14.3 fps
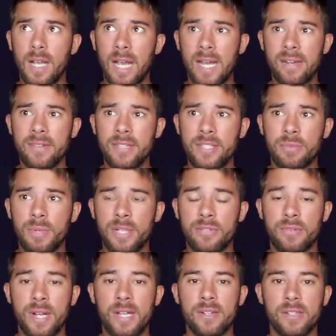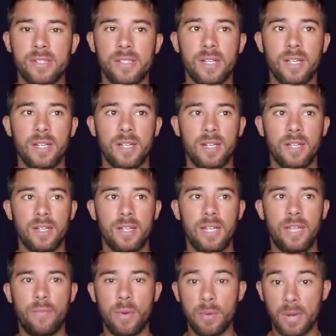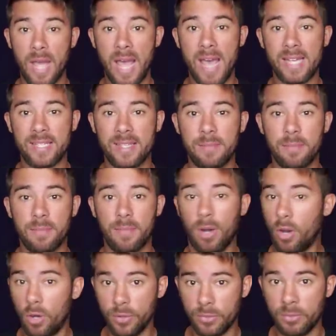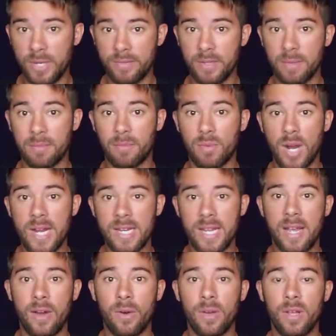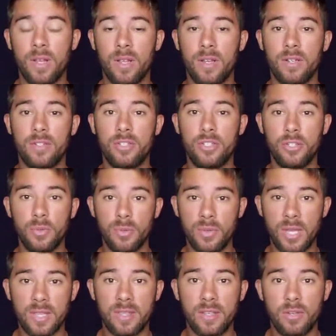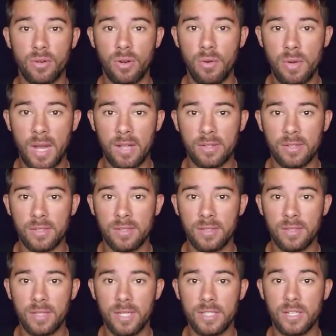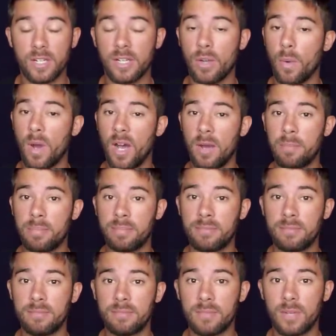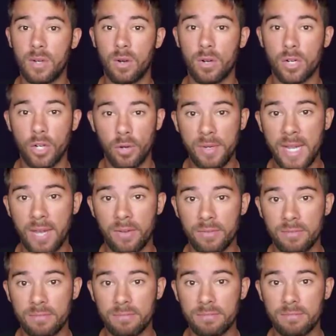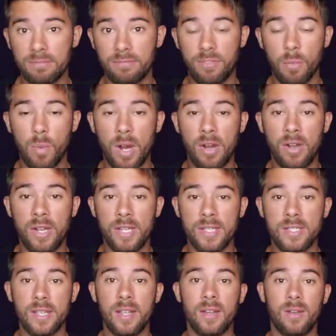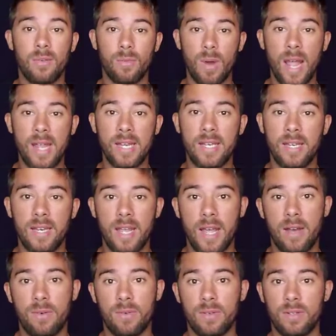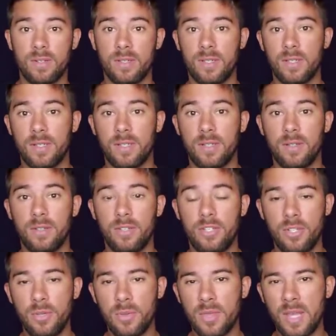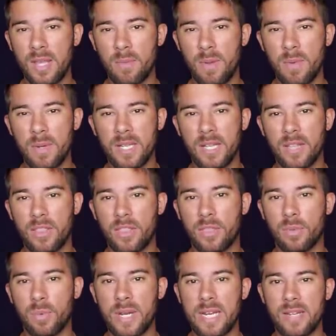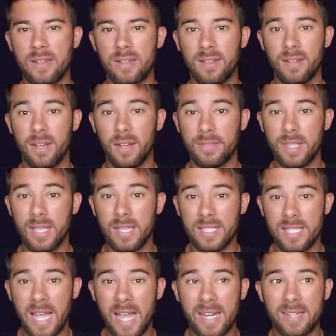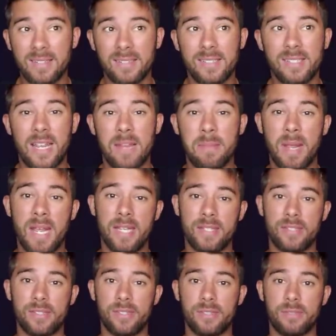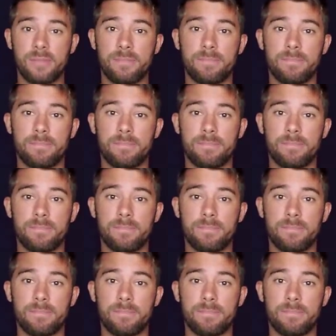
Out of these 3 traders, if we were to ask them, all 3 of them right now, do you think the euro dollar is going to go up or go down from where it is right now? Do you think we would get 3 of the exact same answers?